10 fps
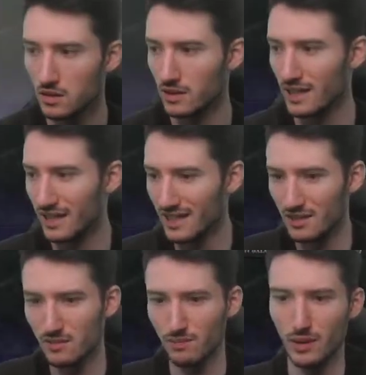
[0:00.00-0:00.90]
Okay, I
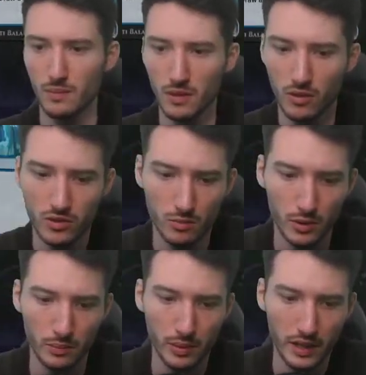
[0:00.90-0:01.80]
guess people are also
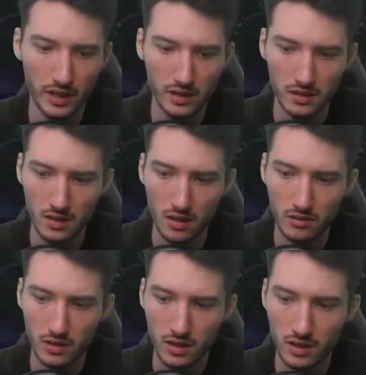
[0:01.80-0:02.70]
prepared
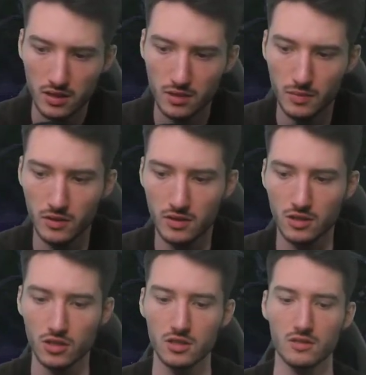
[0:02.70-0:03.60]
nowadays because it
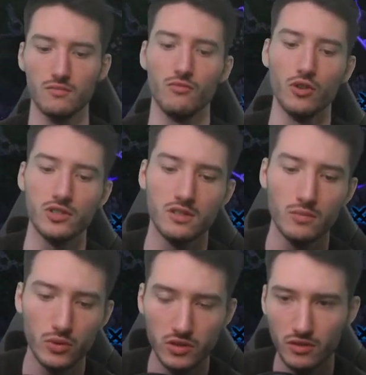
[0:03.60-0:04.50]
just was the
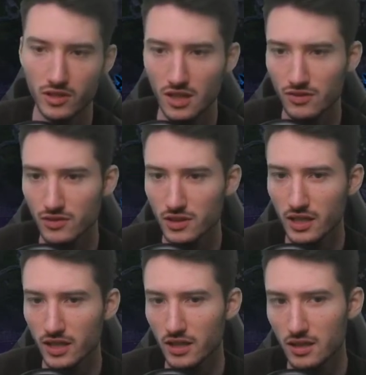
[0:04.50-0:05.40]
most successful
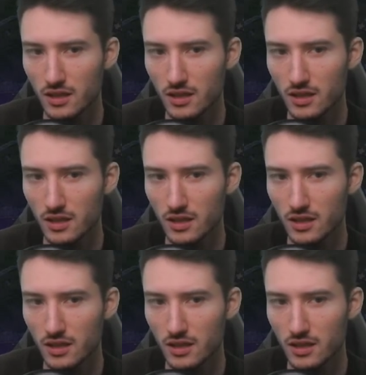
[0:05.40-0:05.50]
deck.